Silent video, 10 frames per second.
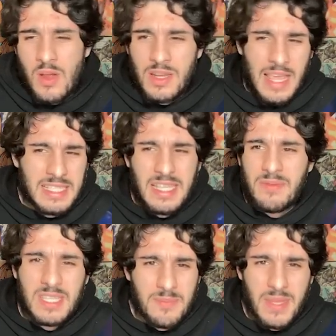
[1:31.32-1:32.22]
on like
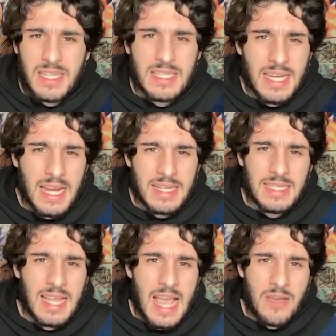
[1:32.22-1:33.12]
17 minutes a night is
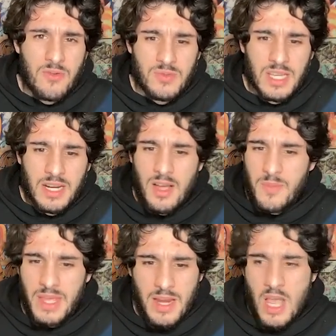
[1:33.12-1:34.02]
a guy who's going to come
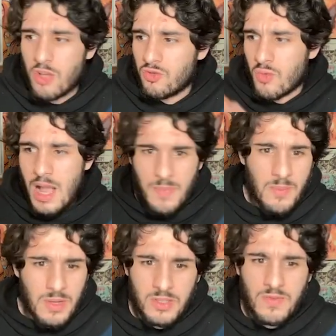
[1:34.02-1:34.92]
in, drop a
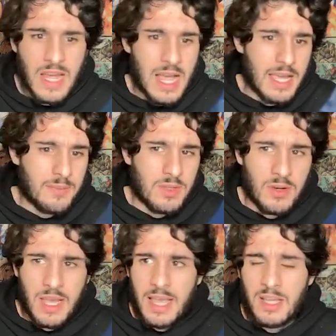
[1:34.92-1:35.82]
bunch of dimes,
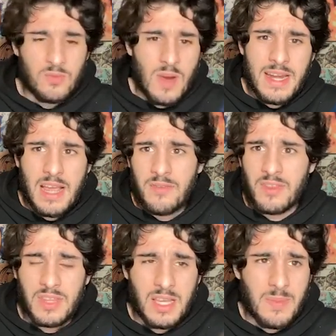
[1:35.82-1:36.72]
okay? Because right now, if you
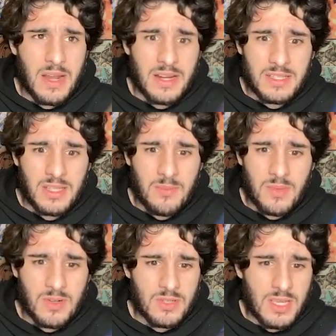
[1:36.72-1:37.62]
think about it, his
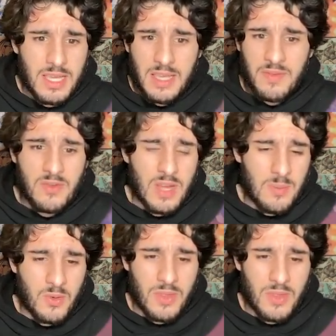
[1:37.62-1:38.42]
numbers, if you double